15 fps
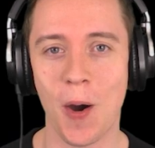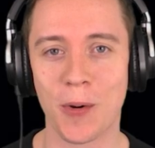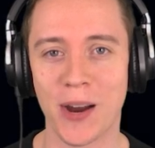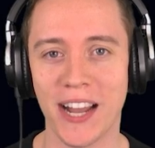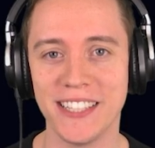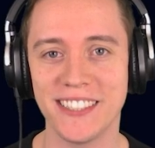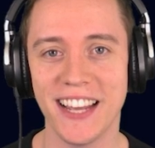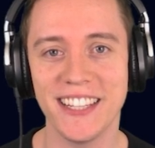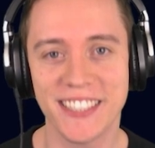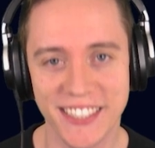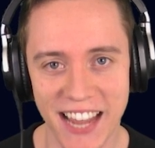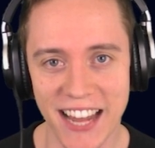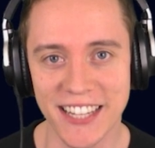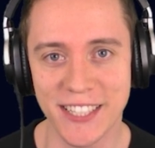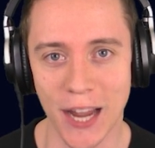Alright, it's
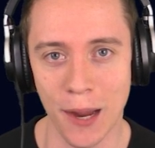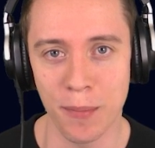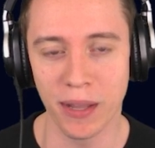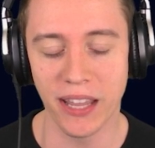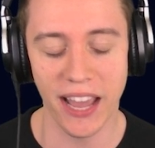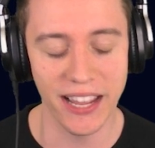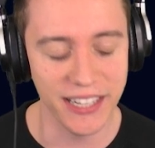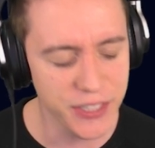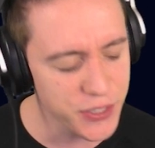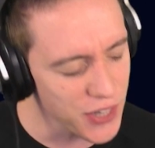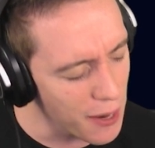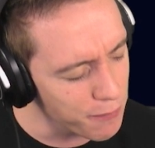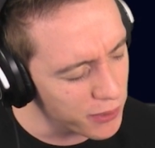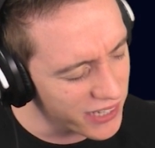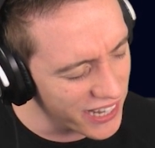that time again. It's
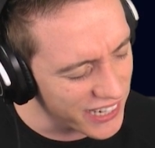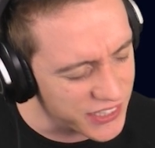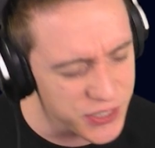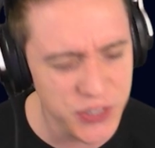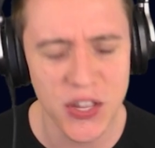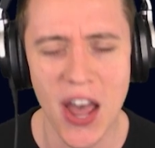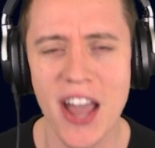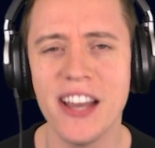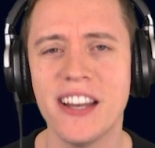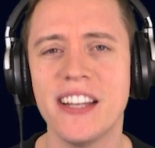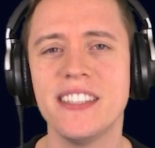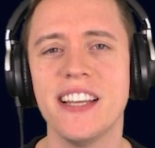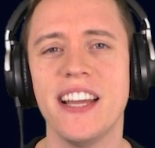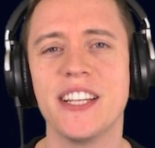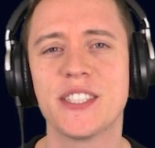time to get
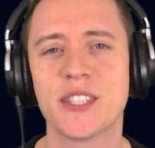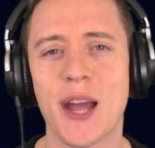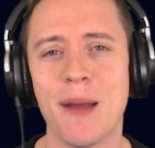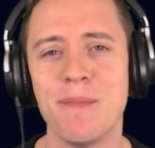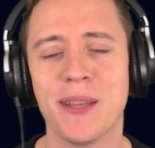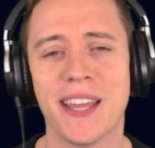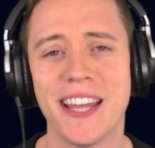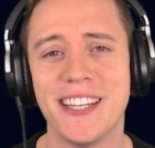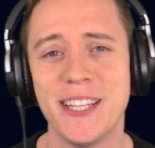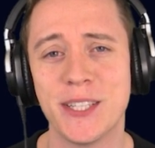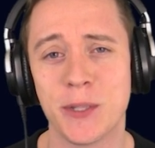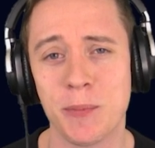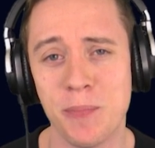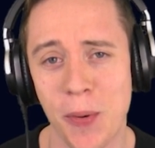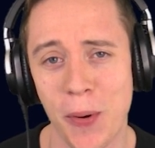excited. It is time to get
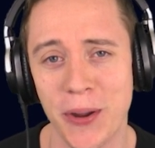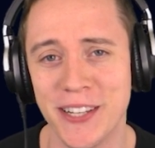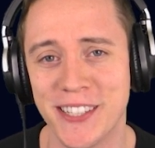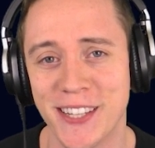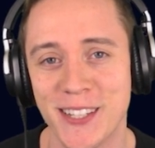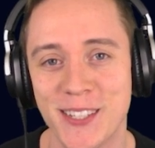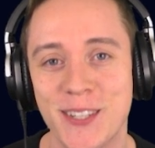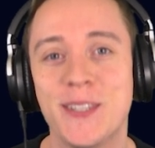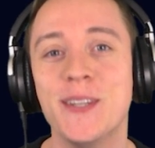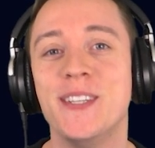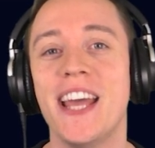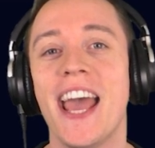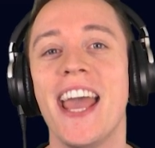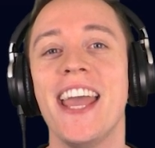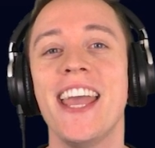disappointed.
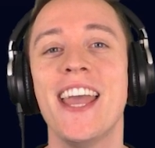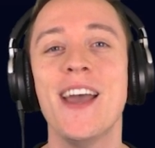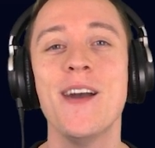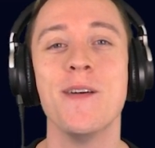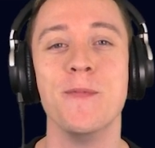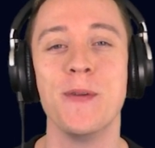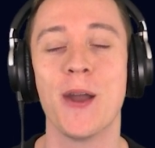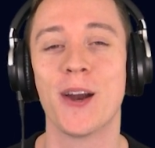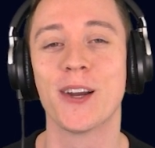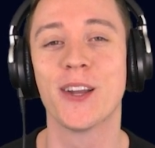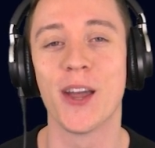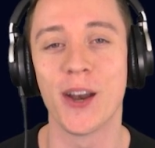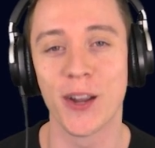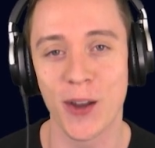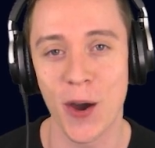Today, we are
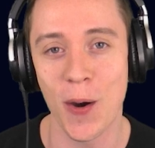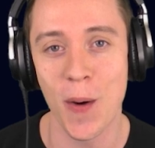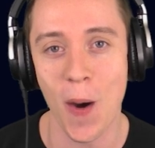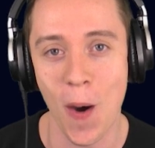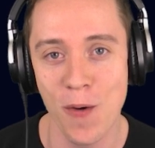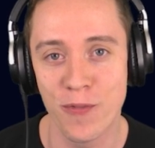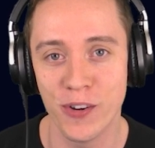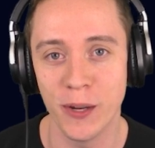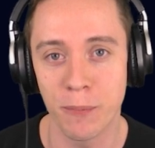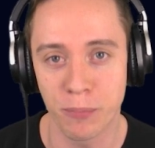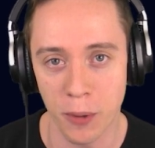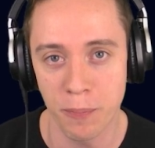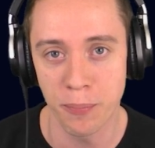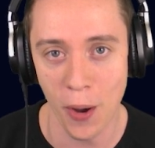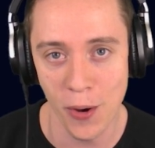gonna go over the
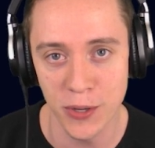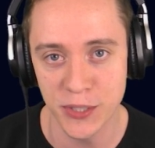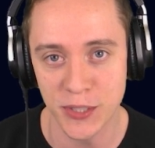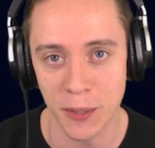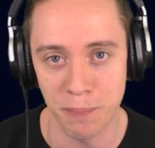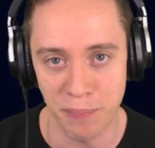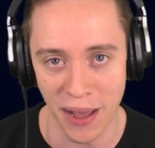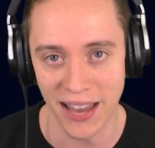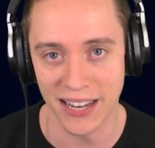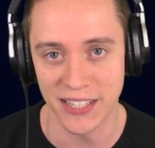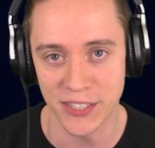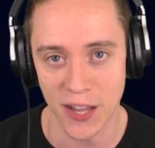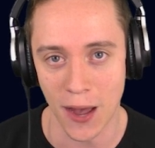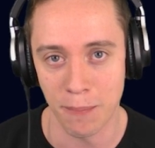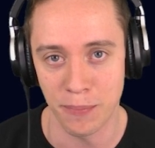proposed
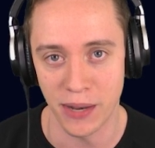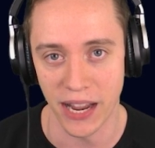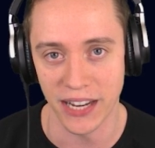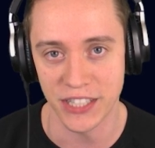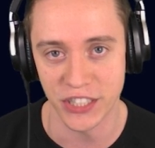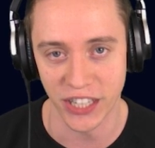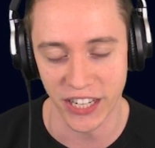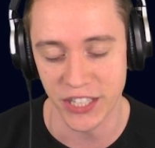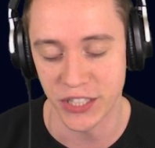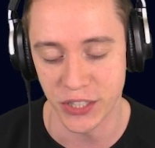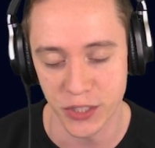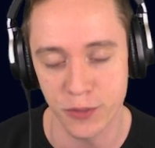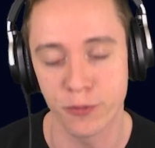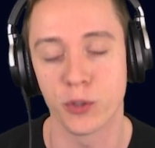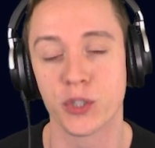balance update
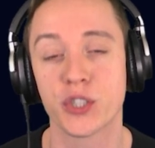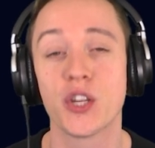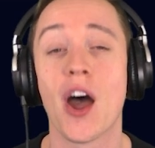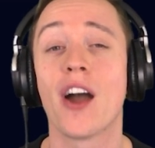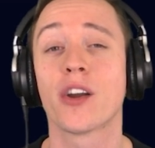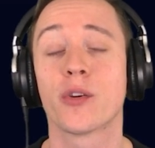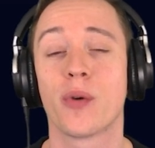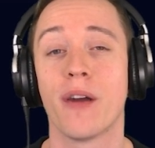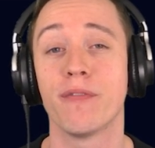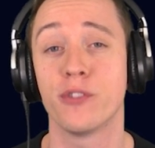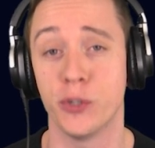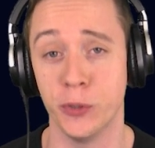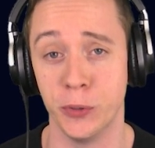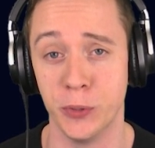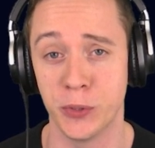changes for StarCraft
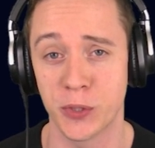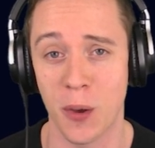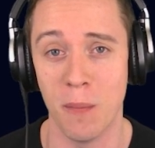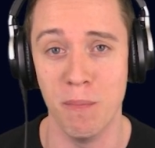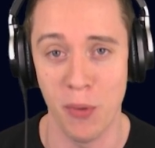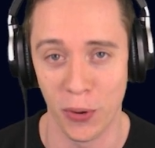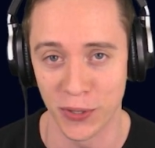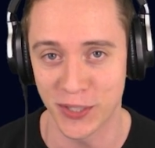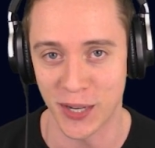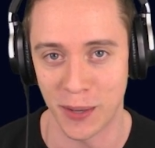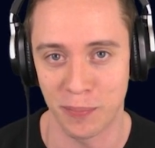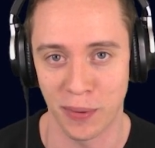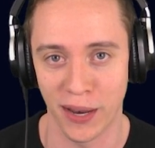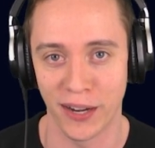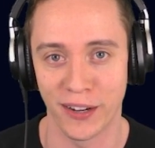two's
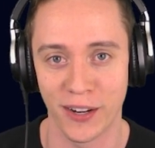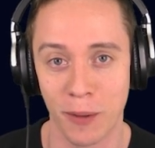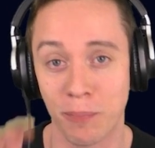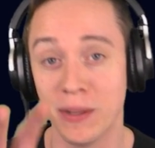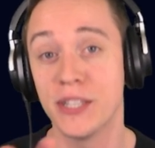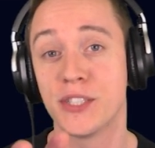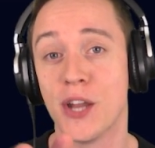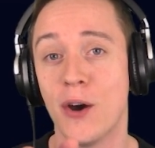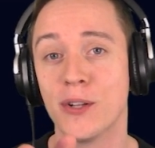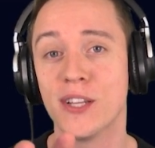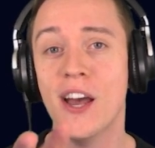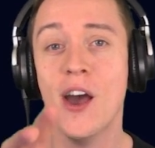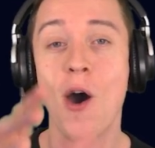multiplayer. Now, please note,